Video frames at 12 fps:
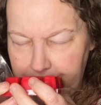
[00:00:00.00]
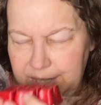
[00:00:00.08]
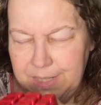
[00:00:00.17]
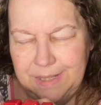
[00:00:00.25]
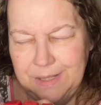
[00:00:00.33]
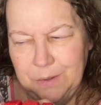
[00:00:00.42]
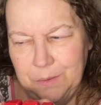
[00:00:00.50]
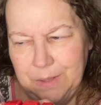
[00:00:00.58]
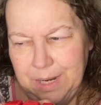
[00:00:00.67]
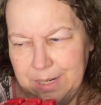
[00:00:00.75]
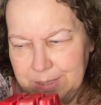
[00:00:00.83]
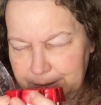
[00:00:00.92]
It's so
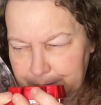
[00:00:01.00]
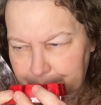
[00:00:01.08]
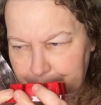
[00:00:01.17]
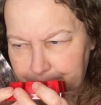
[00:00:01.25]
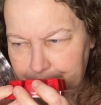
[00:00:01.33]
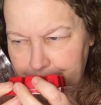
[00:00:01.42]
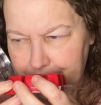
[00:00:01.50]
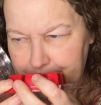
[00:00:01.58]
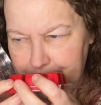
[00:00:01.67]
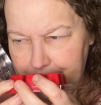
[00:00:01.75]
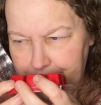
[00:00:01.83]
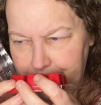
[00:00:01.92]
nice.
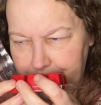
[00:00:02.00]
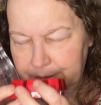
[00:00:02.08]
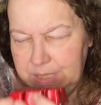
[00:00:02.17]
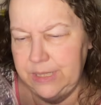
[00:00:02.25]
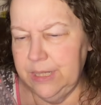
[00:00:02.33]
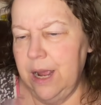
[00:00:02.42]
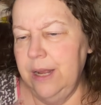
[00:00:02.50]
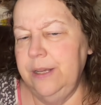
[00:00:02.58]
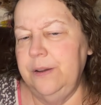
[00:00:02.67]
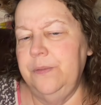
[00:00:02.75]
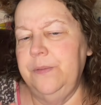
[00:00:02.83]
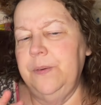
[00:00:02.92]
This kind
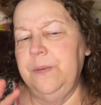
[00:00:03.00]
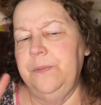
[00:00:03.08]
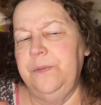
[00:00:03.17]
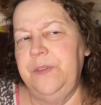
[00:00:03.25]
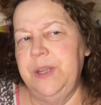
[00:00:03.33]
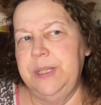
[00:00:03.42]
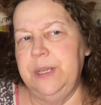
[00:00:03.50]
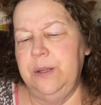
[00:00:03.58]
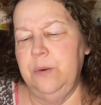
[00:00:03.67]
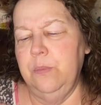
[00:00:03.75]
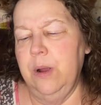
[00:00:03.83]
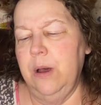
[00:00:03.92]
of fits in the
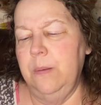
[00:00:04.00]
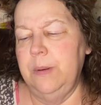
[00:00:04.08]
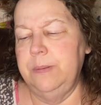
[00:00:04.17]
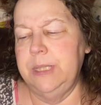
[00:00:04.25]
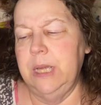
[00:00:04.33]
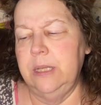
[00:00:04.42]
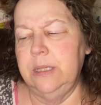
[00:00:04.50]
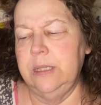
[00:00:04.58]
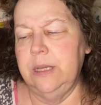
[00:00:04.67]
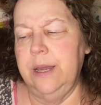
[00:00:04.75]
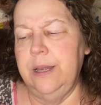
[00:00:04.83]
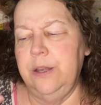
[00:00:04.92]
realm of scents
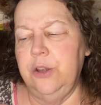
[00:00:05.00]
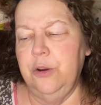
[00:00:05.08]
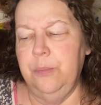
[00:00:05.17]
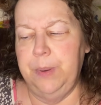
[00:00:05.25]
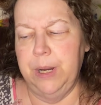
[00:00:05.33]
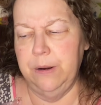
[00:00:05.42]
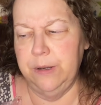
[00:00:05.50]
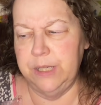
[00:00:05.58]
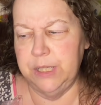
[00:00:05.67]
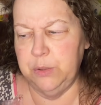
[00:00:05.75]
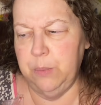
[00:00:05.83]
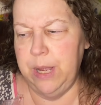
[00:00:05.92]
like your berry
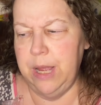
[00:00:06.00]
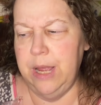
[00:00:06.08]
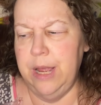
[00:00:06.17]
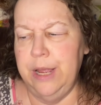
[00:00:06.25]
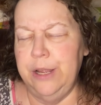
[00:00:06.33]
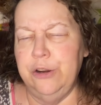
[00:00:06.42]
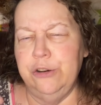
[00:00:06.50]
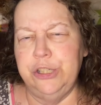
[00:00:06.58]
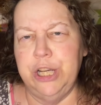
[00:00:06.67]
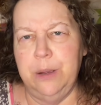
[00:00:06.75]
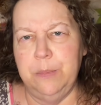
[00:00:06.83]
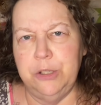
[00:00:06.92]
sweet, your
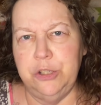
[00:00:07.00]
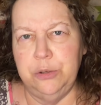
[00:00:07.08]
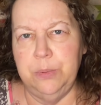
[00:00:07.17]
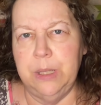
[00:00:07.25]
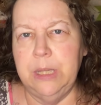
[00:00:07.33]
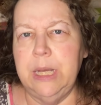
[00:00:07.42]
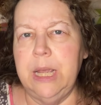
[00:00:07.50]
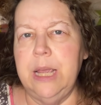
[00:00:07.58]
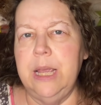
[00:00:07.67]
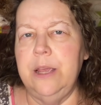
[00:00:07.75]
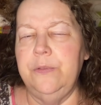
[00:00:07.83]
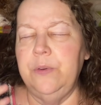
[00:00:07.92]
jam and
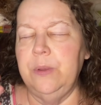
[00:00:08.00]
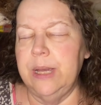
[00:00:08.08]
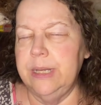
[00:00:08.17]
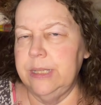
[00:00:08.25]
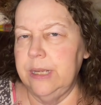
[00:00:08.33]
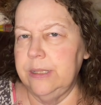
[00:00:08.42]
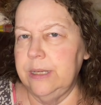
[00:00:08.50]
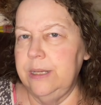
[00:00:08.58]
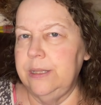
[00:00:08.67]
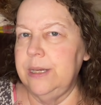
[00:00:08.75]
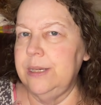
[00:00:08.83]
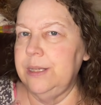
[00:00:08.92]
jubilee. If you like scents like
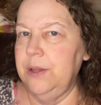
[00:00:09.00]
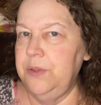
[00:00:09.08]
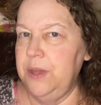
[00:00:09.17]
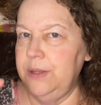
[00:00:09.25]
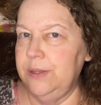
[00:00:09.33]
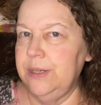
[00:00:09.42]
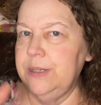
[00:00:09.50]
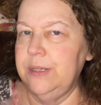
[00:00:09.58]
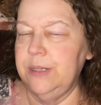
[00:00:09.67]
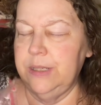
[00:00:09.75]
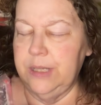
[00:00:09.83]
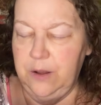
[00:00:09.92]
this, I think this is
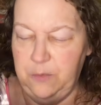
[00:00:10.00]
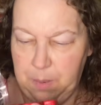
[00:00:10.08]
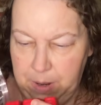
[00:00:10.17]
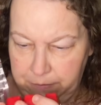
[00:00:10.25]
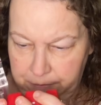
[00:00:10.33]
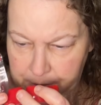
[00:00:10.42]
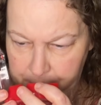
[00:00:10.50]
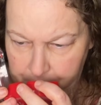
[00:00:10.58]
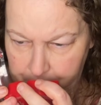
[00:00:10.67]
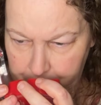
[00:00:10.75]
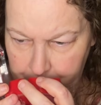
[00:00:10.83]
a safe bet for you.